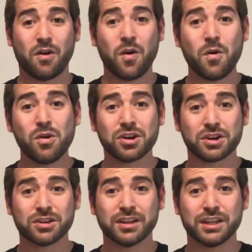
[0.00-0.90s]

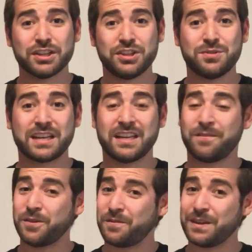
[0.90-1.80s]
or you can,
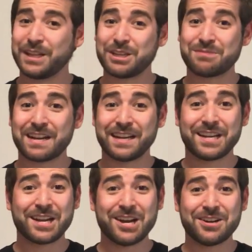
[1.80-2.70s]
if you feel like you're ready
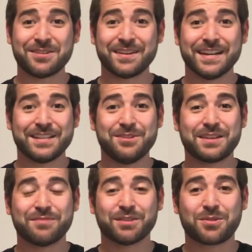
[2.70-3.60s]
to go, you
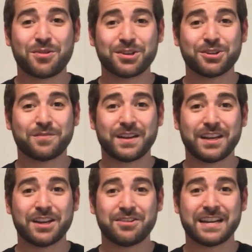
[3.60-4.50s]
can record your
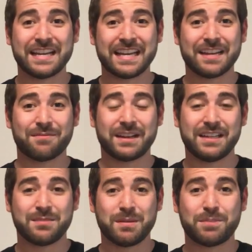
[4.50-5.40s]
video and get it ready
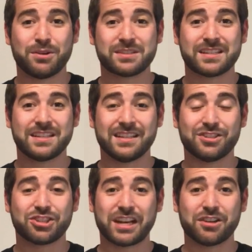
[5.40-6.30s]
to be posted
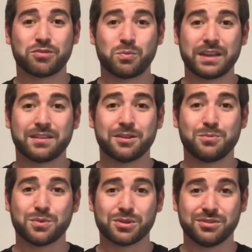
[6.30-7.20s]
and shared with the
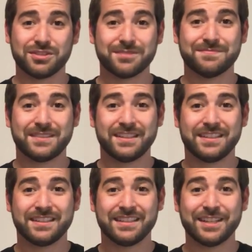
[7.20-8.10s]
world.
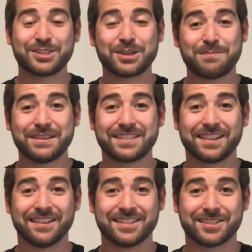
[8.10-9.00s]
Let's jump into
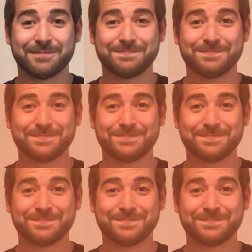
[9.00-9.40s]
the lesson.